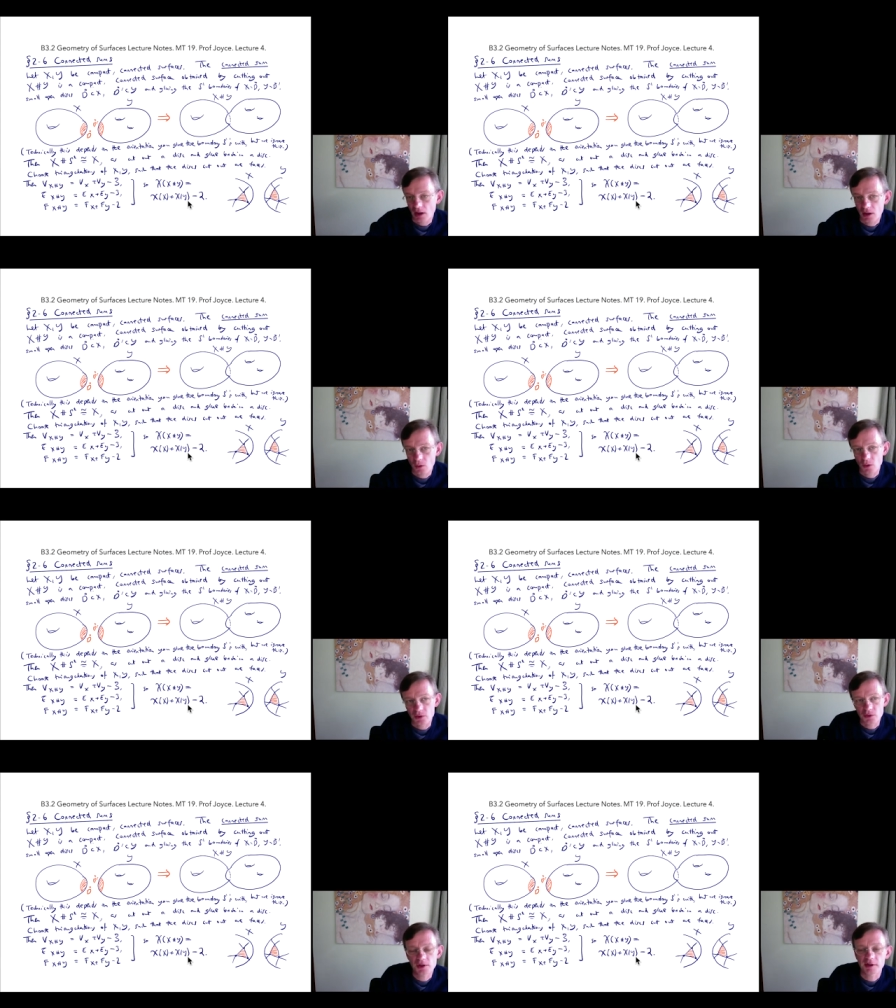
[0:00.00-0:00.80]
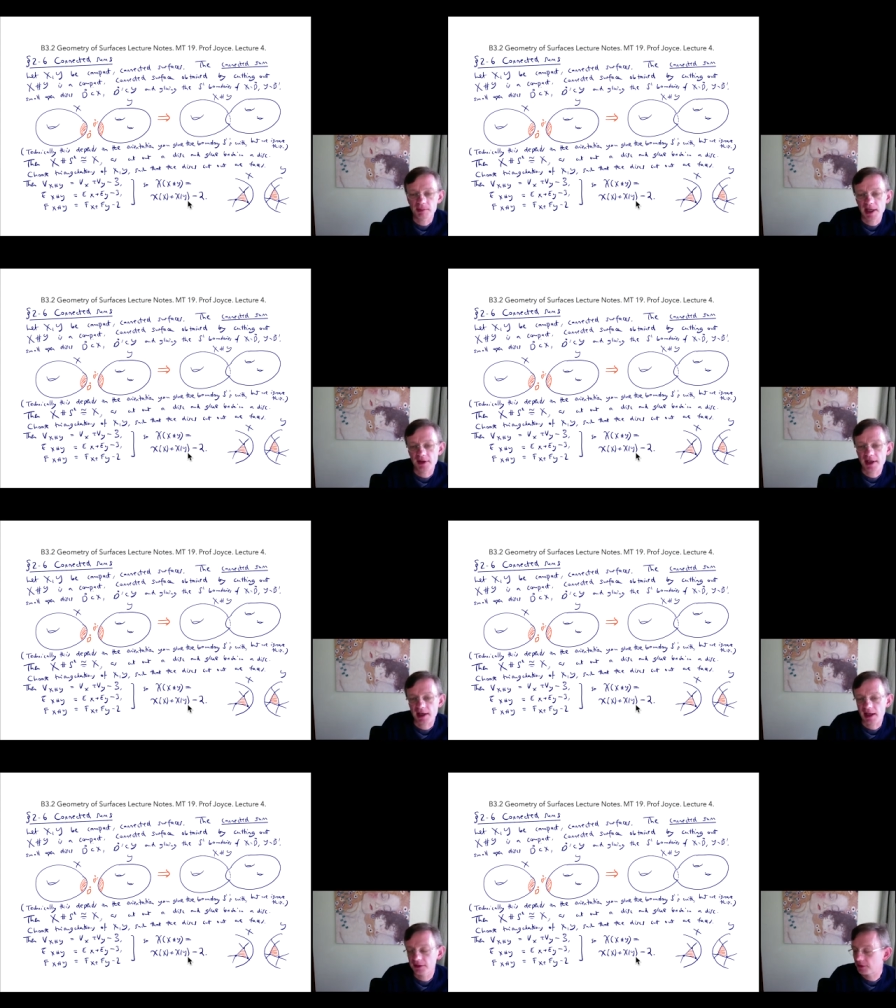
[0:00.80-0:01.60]
Uh, or you could explain that
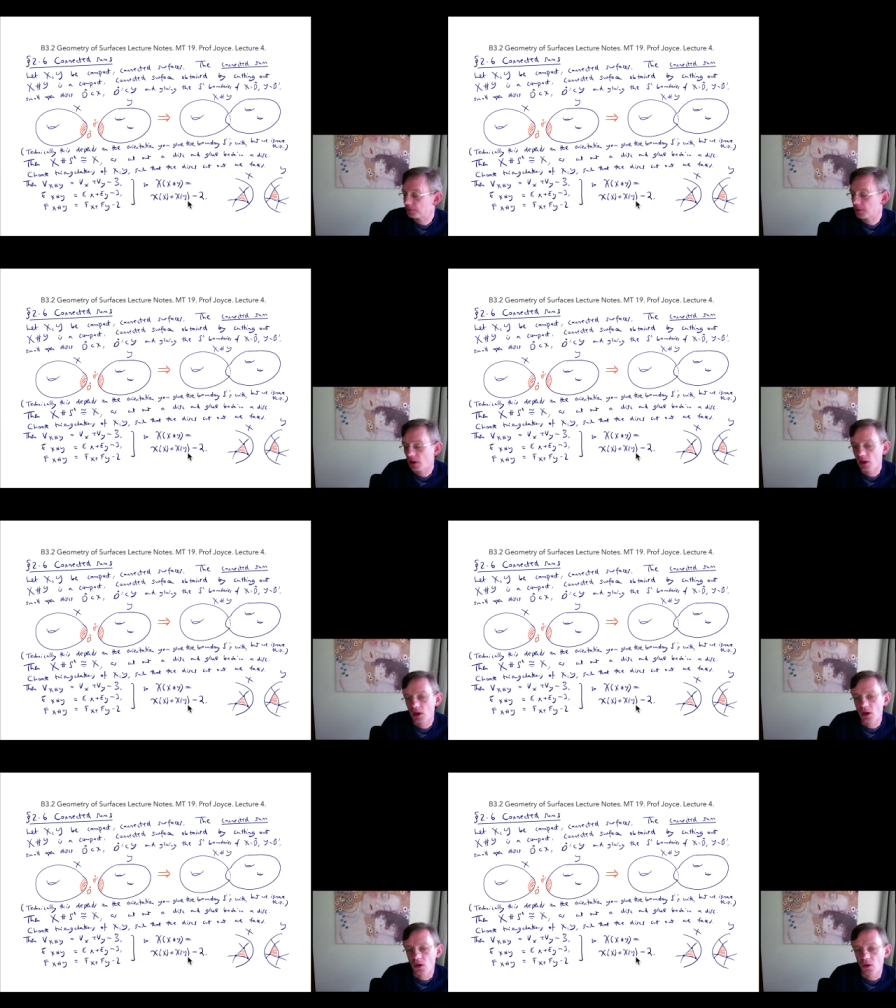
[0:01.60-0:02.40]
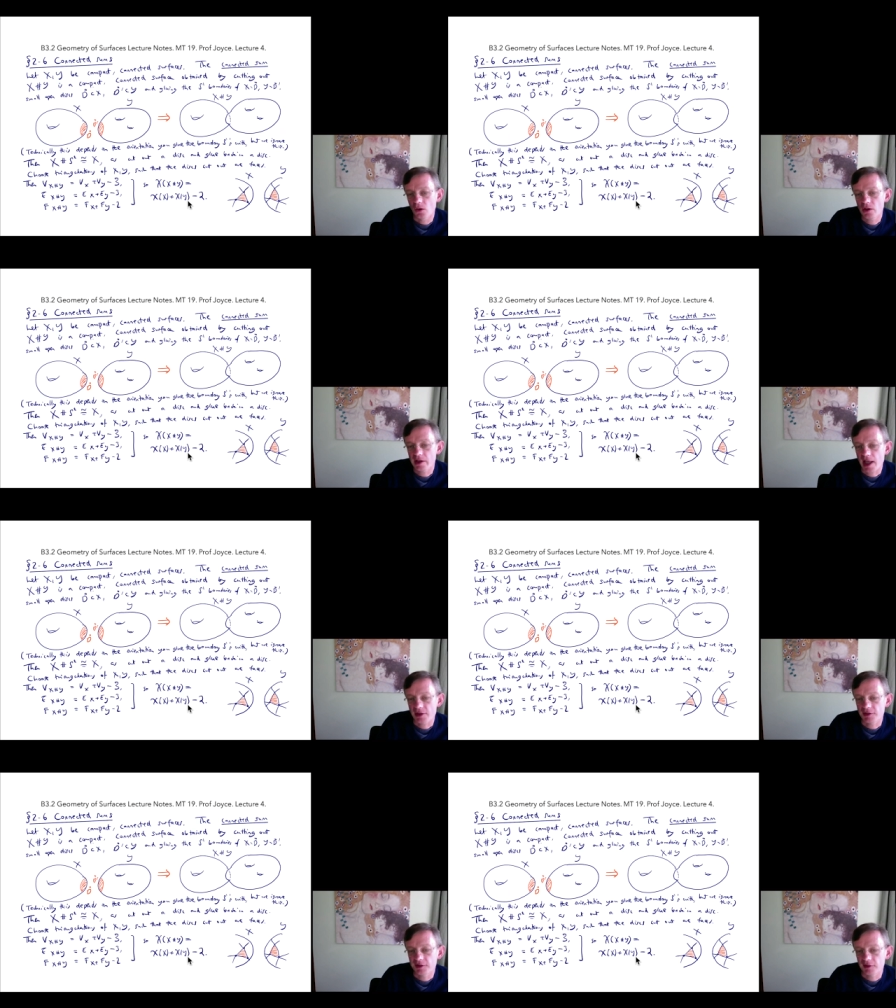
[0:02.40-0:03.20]
as Euler
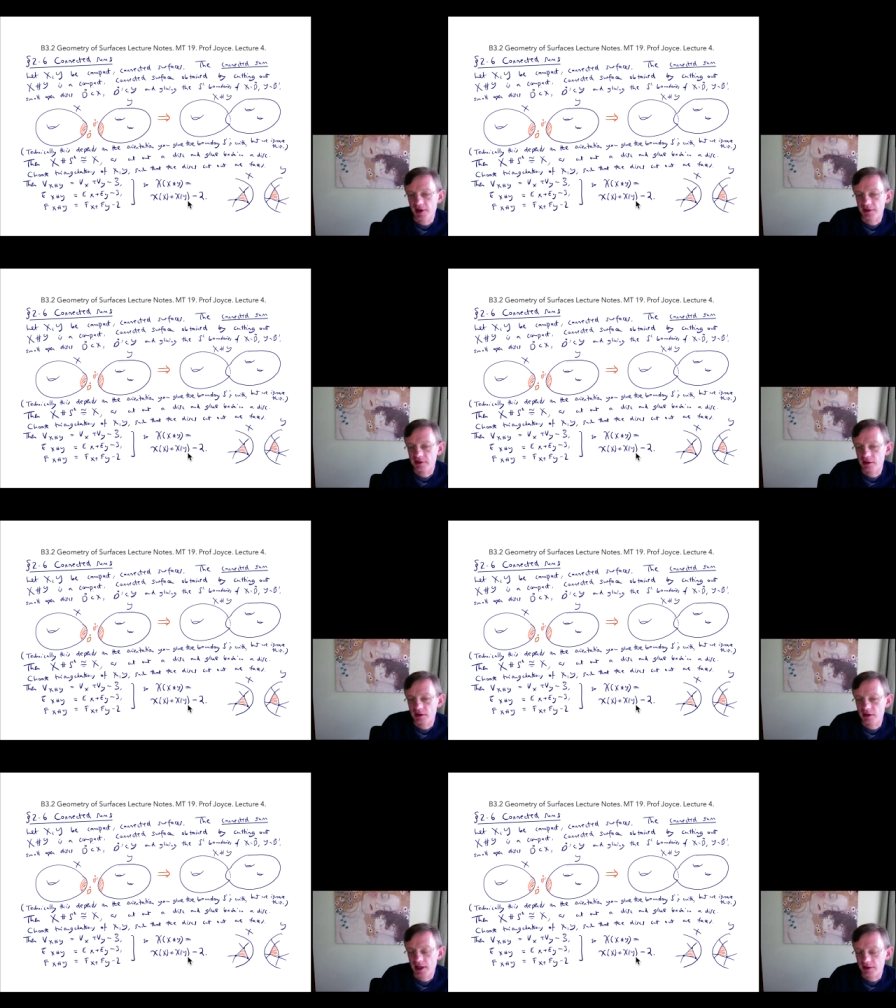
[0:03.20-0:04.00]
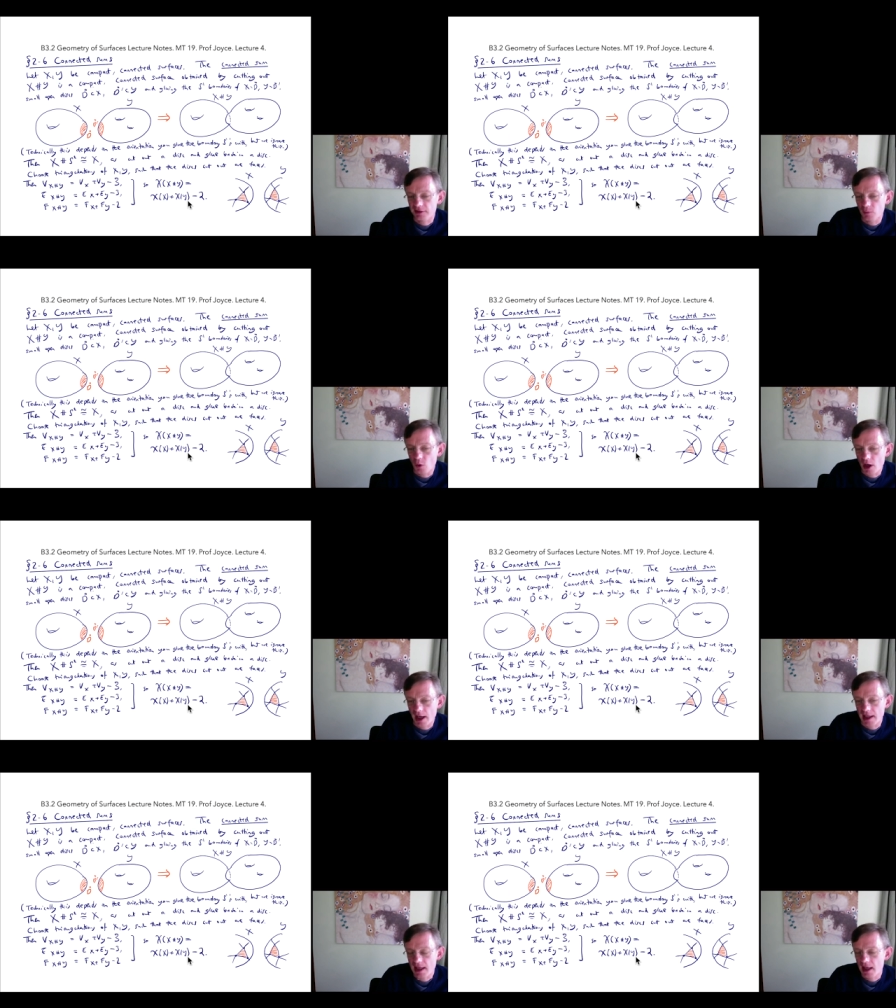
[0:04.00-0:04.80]
characteristic of X connect sum
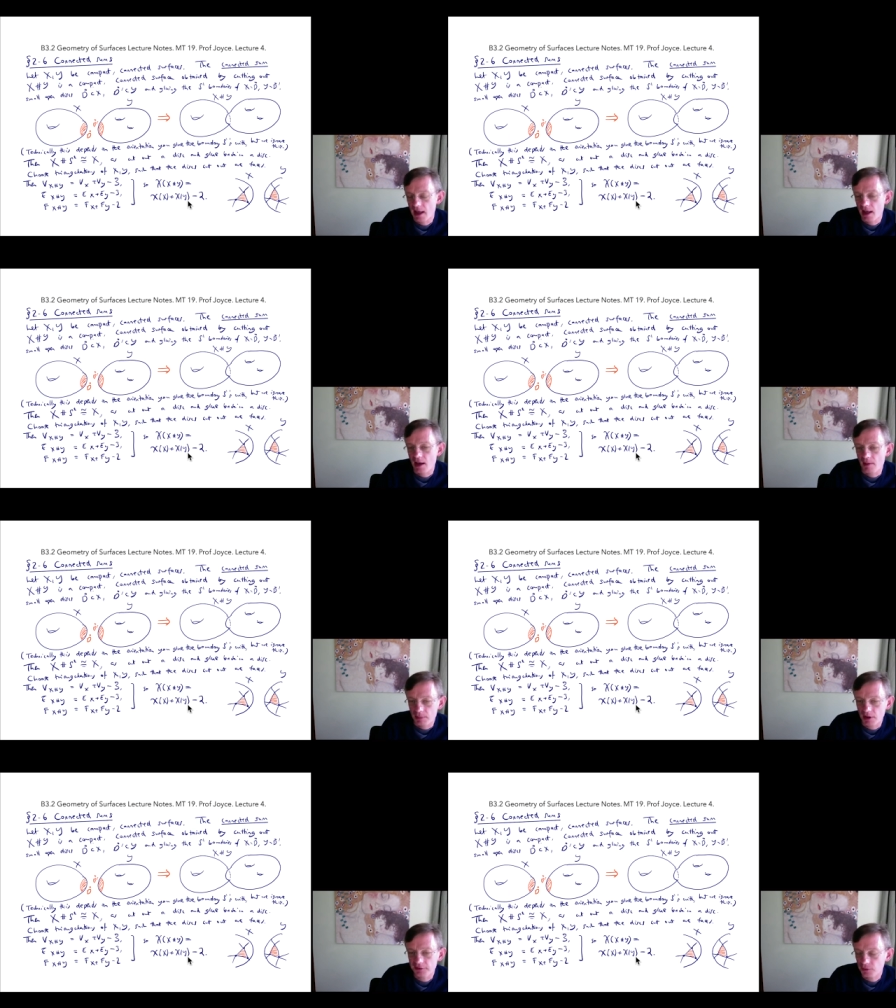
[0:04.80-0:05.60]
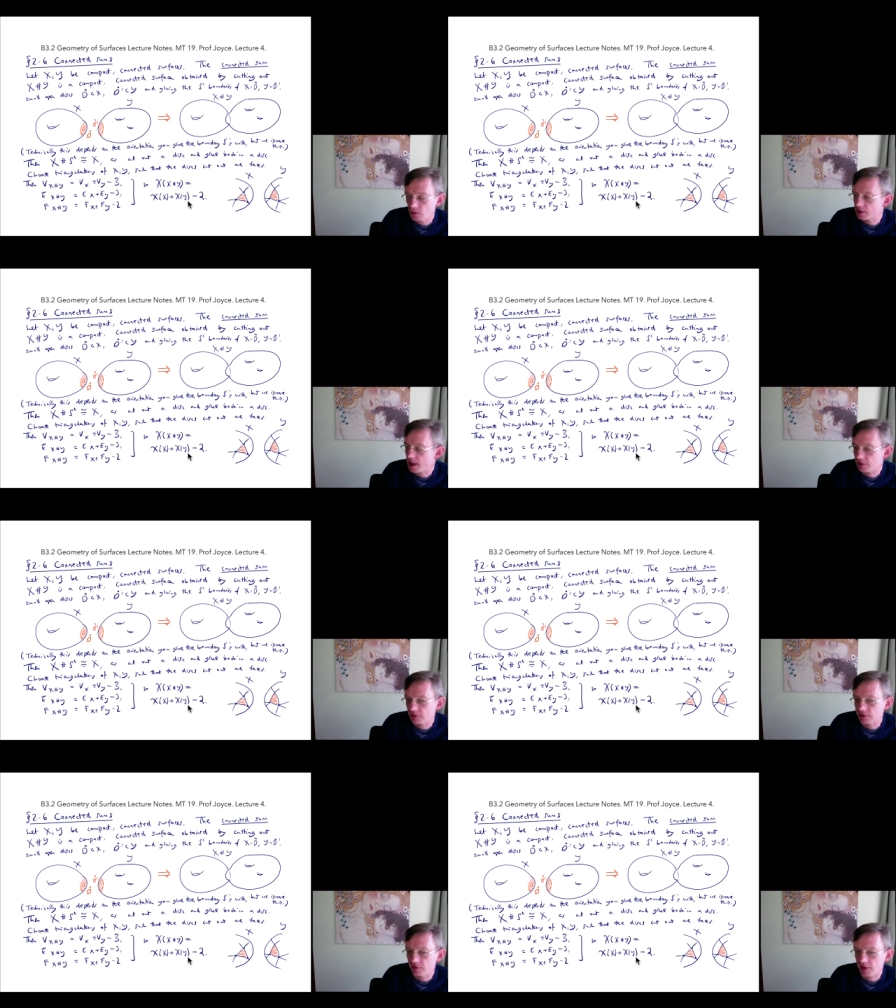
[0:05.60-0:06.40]
Y plus Euler
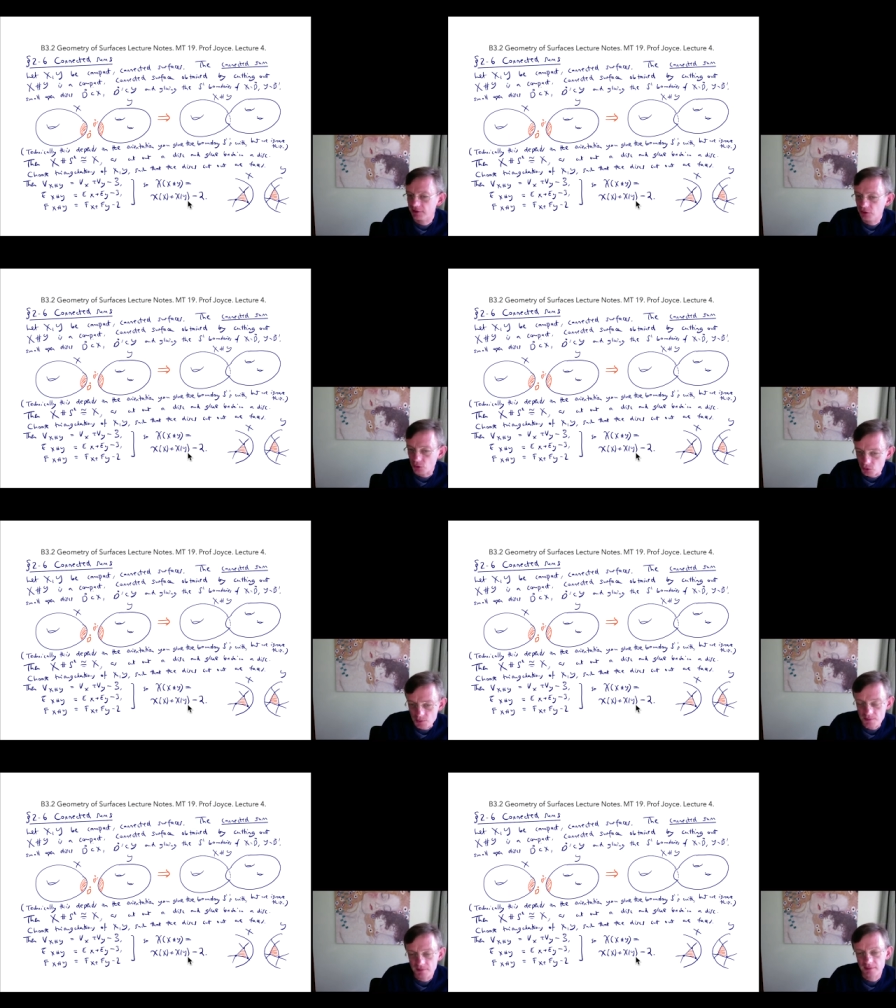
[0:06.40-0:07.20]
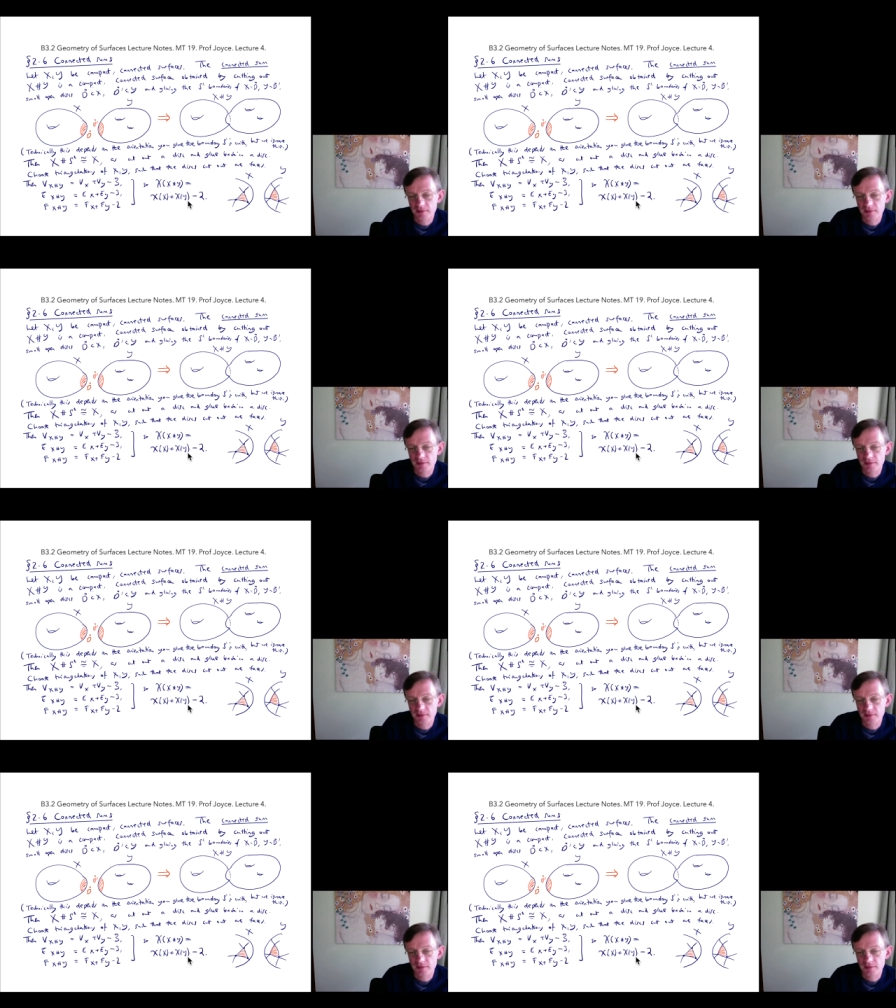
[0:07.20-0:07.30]
characteristic of S two